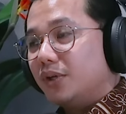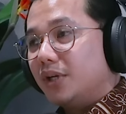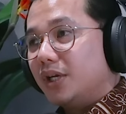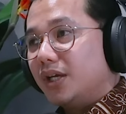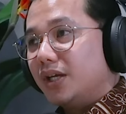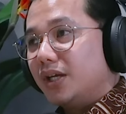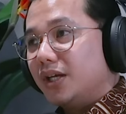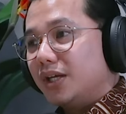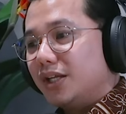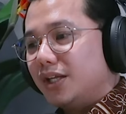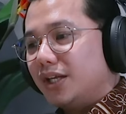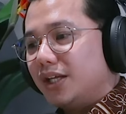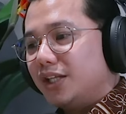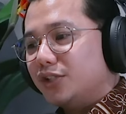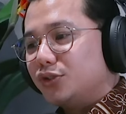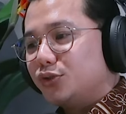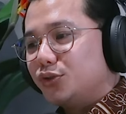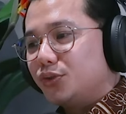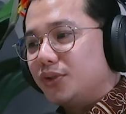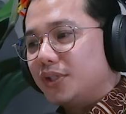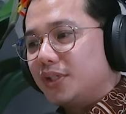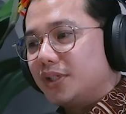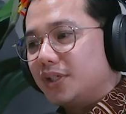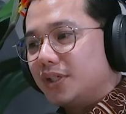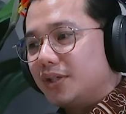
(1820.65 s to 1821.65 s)

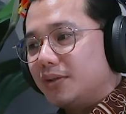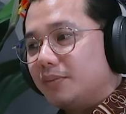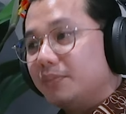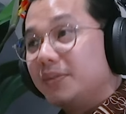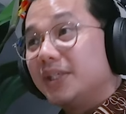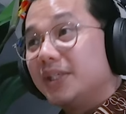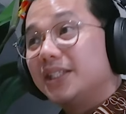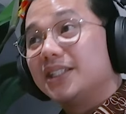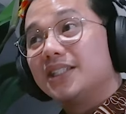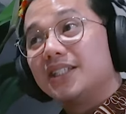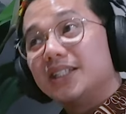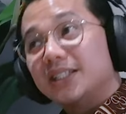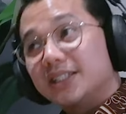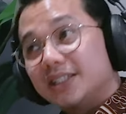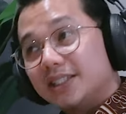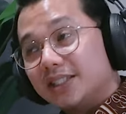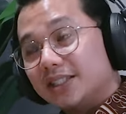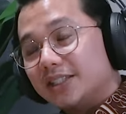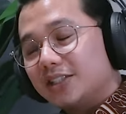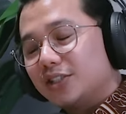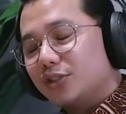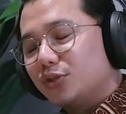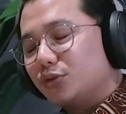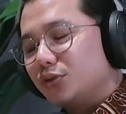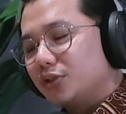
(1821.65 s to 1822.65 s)
into the
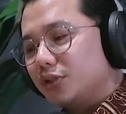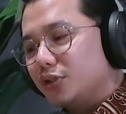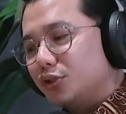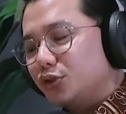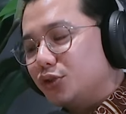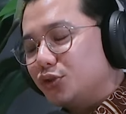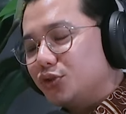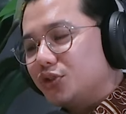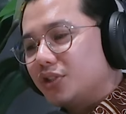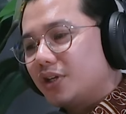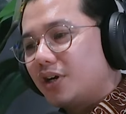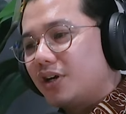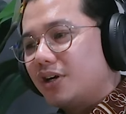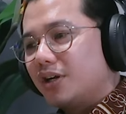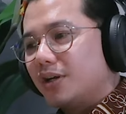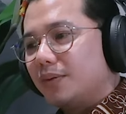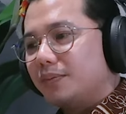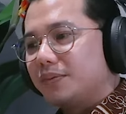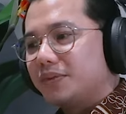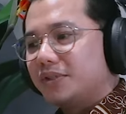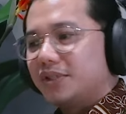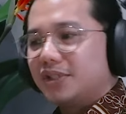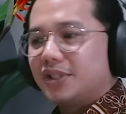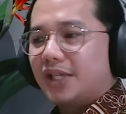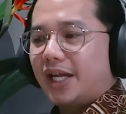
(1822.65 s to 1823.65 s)
businesses, to the new startups.